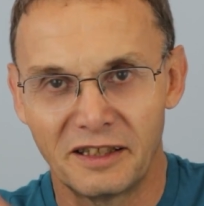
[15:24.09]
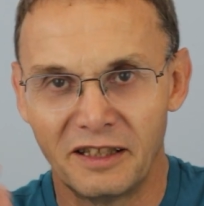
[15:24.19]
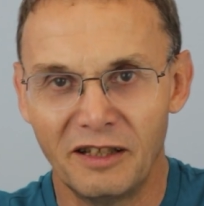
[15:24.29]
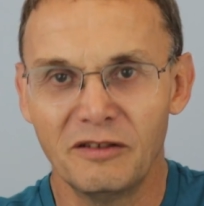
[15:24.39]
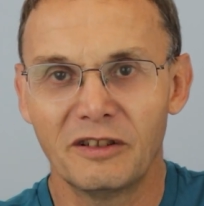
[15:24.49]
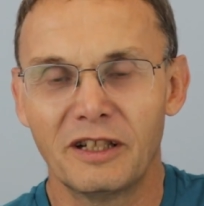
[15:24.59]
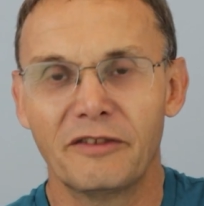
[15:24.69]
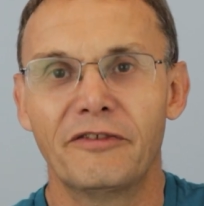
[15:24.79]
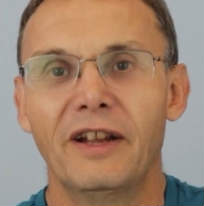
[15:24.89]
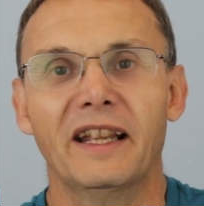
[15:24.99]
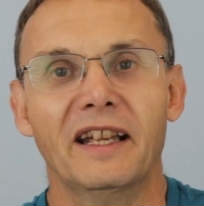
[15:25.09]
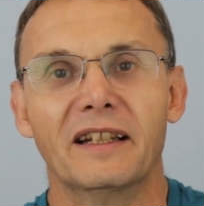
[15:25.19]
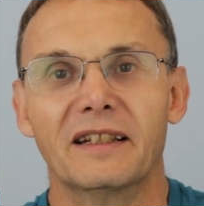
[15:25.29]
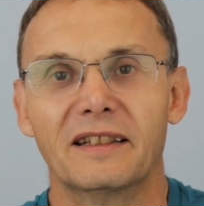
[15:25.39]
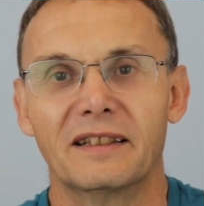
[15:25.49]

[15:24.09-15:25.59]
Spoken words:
the longer I fed it,